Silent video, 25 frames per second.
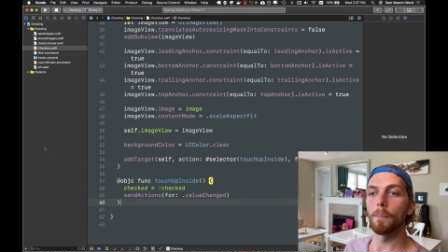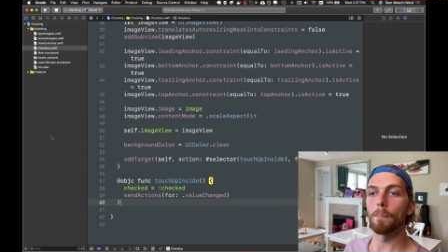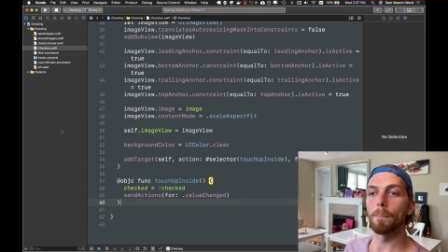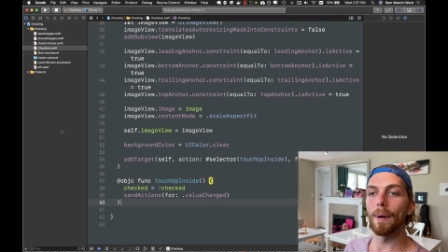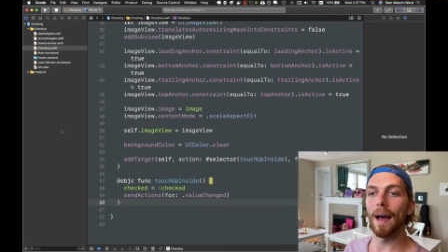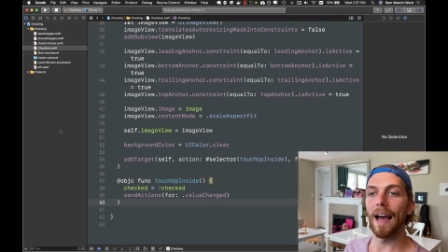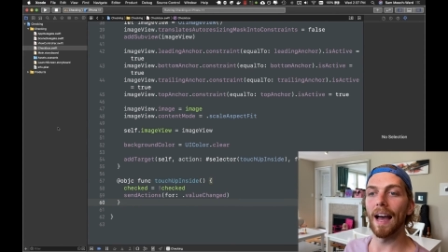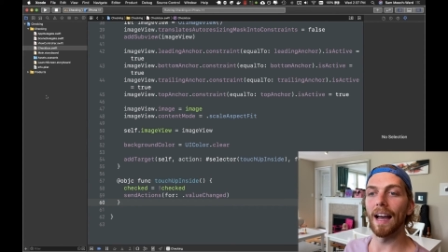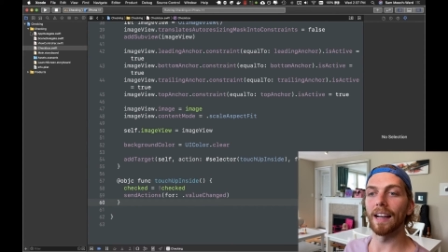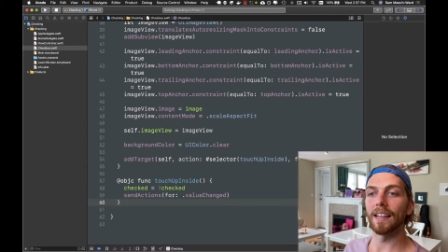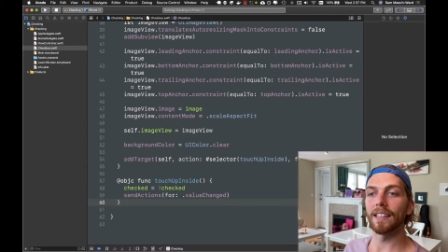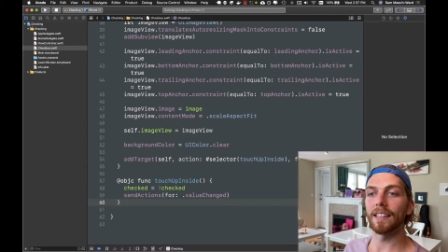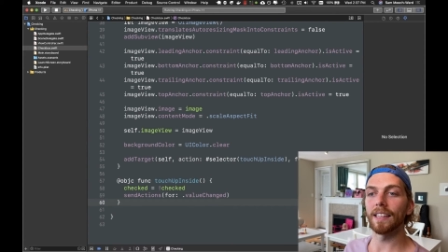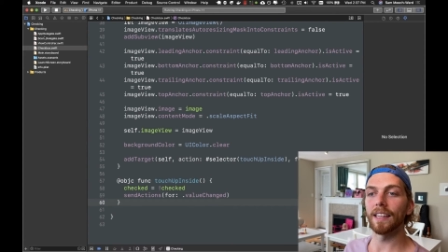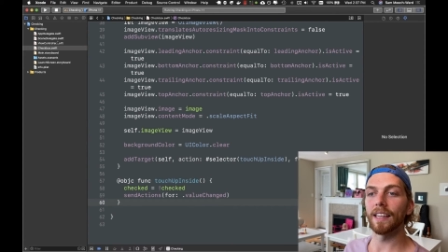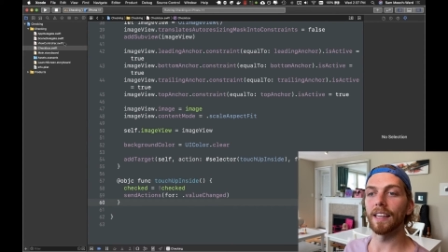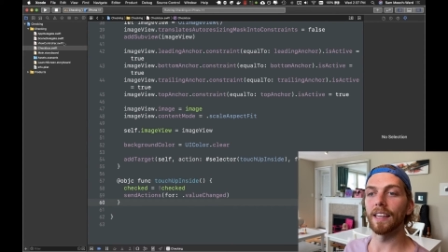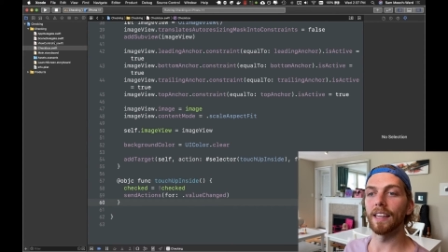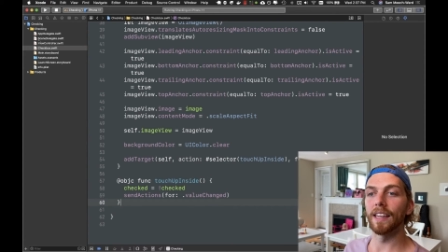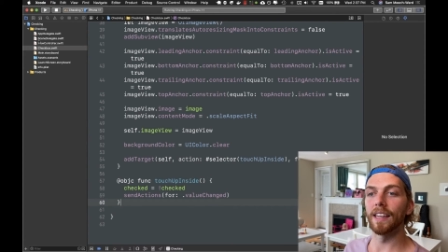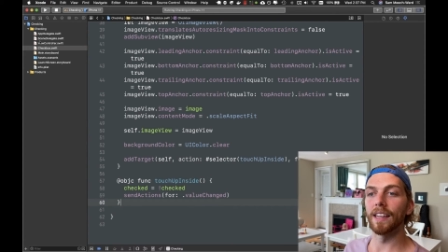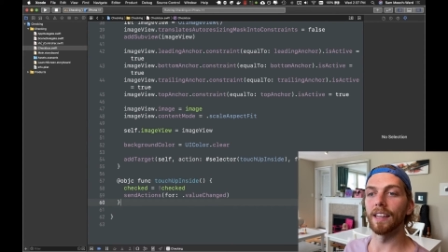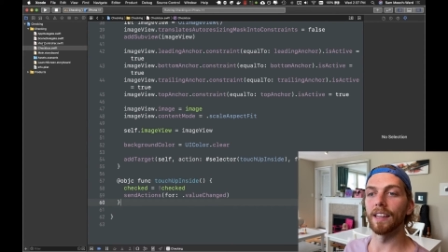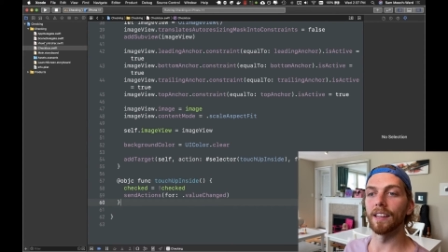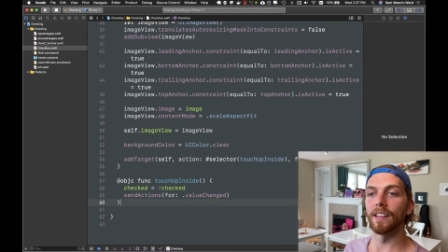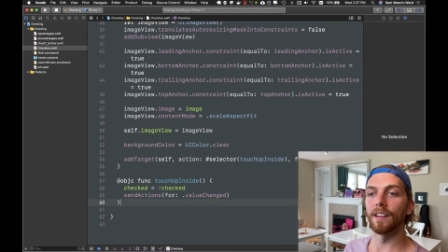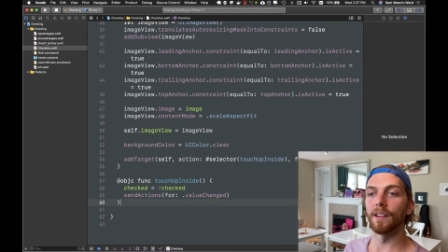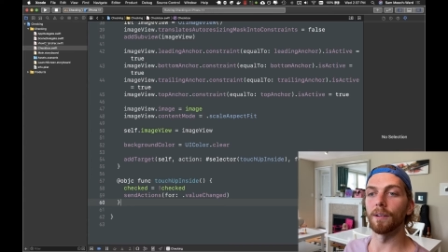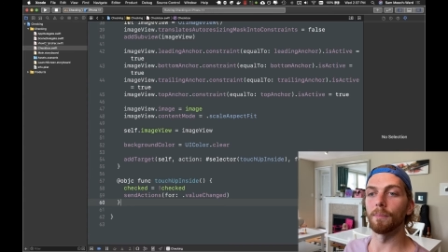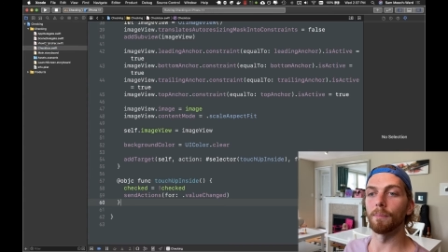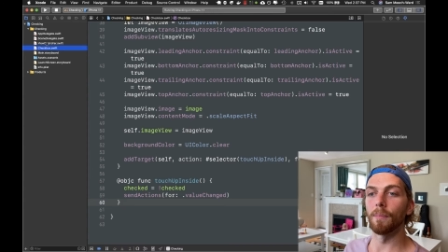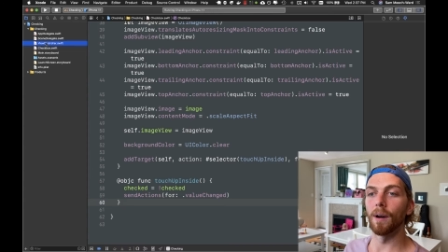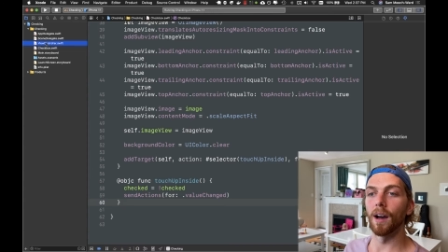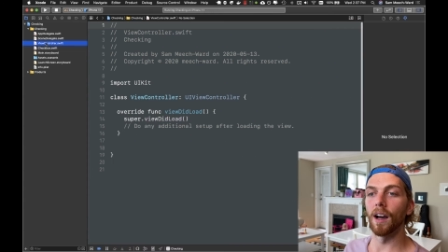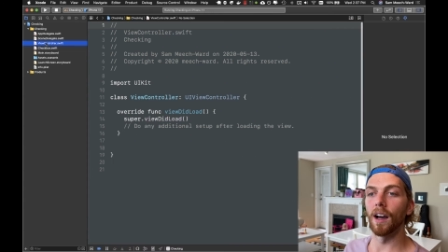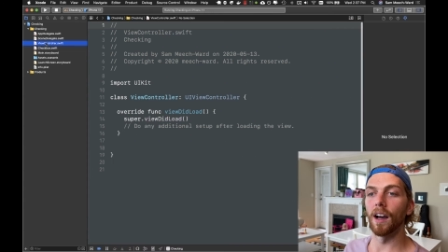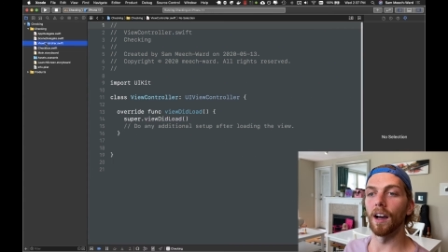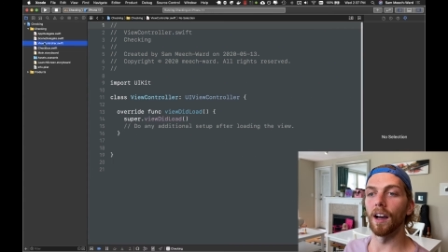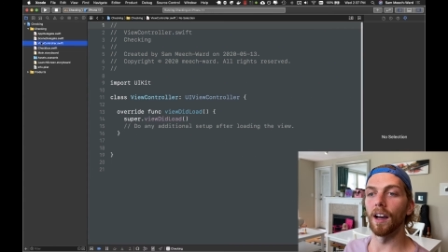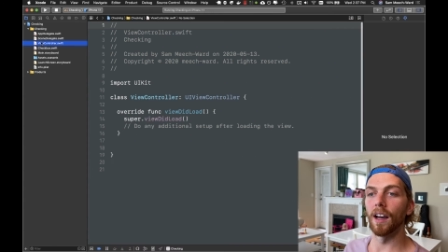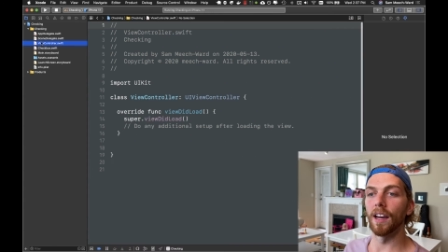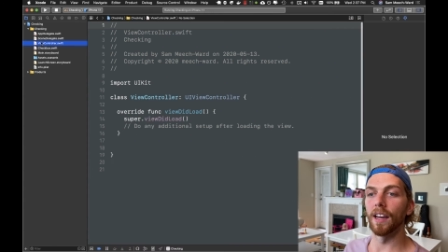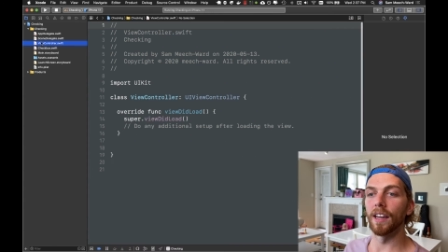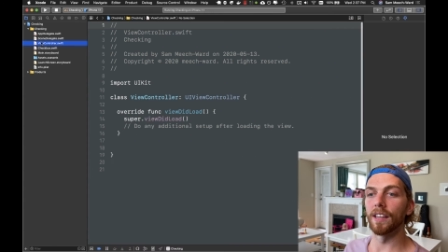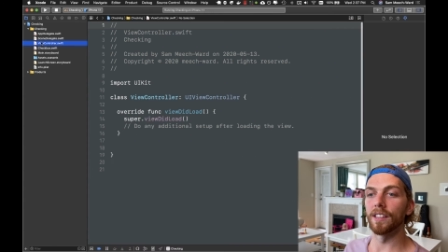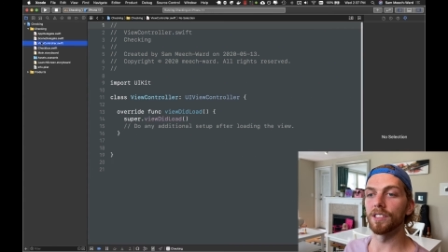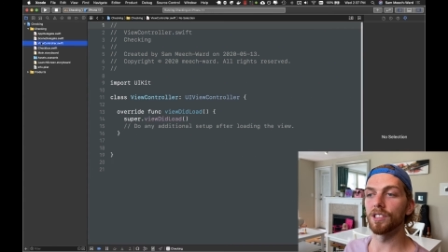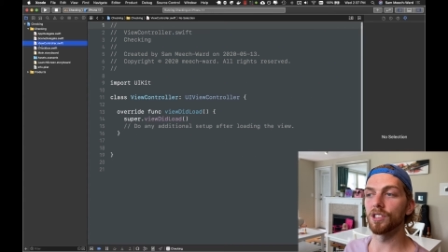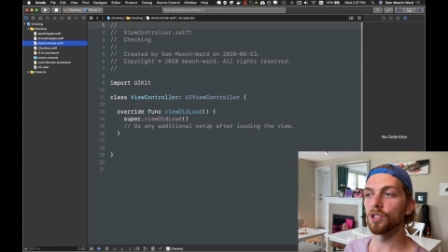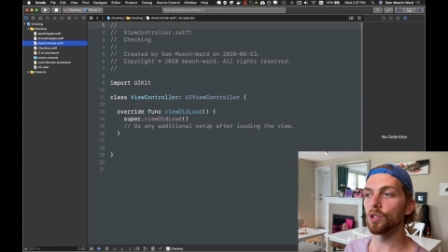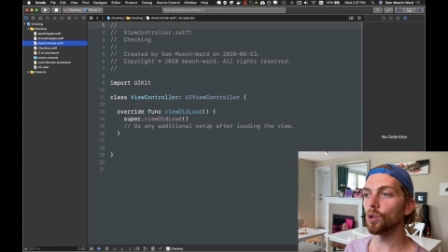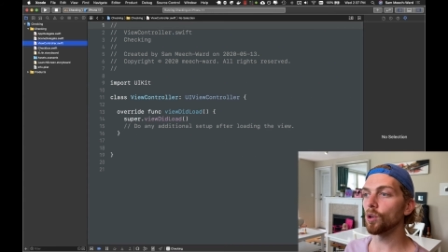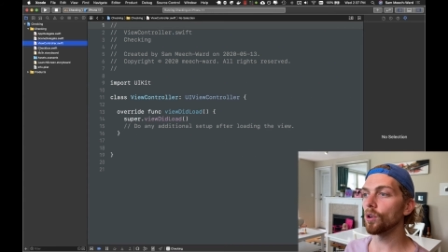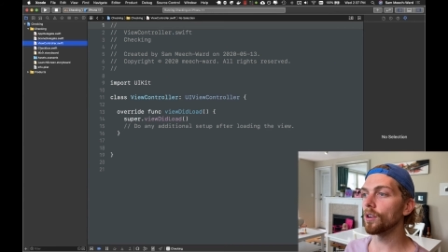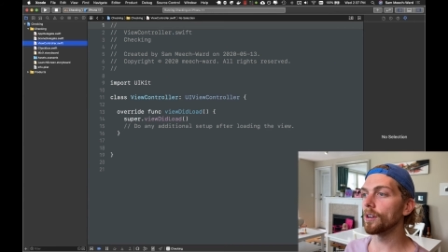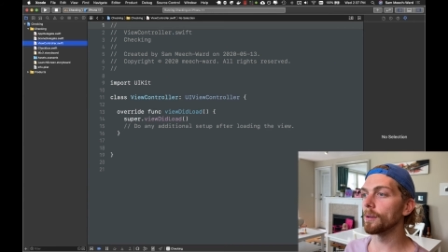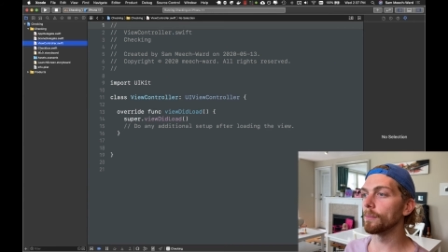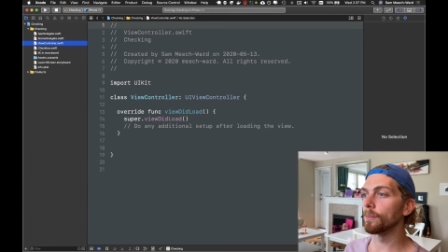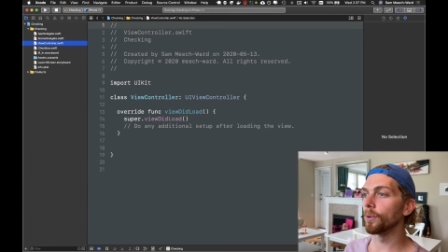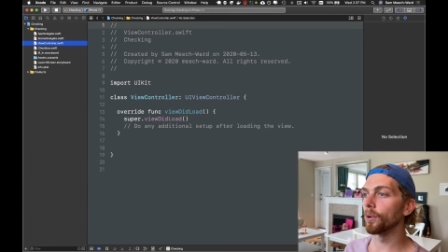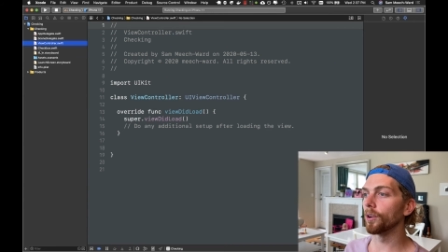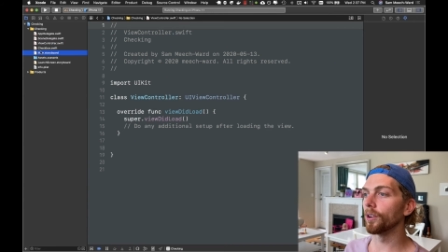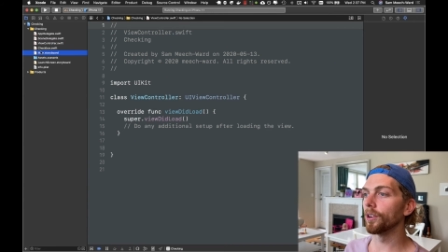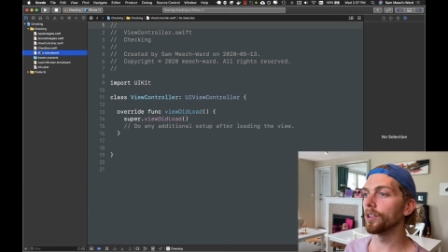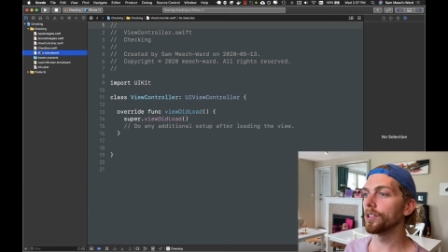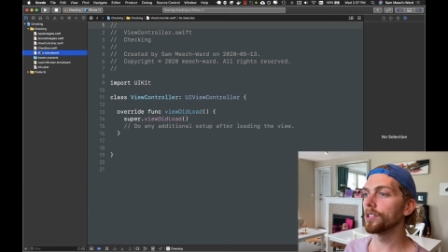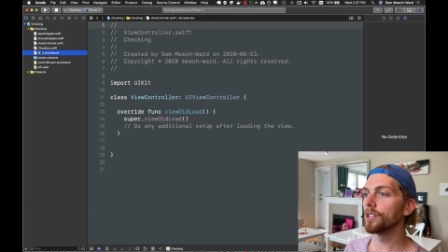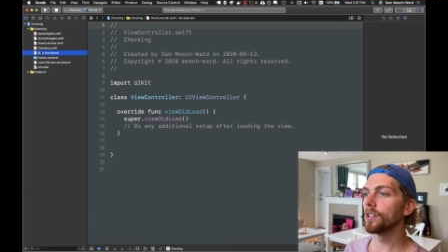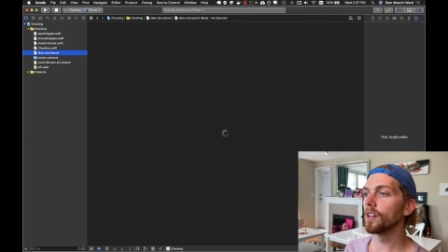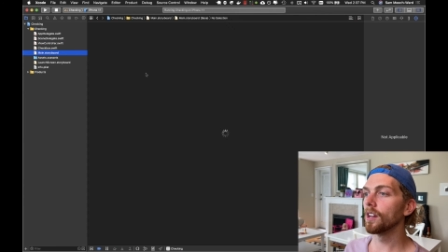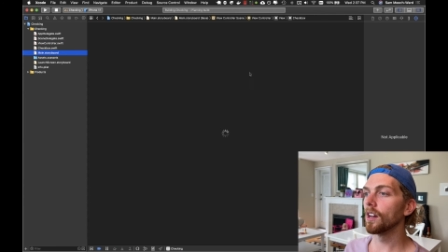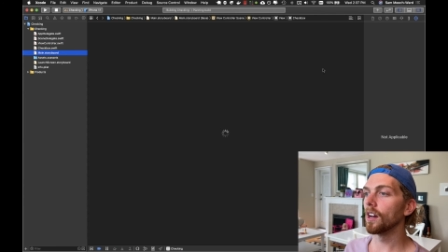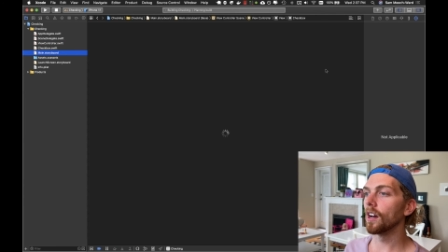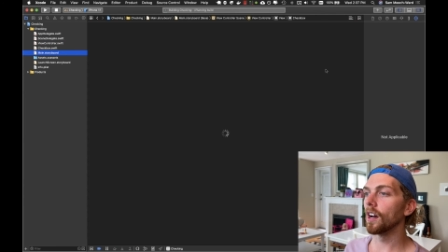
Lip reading: back in my storyboard,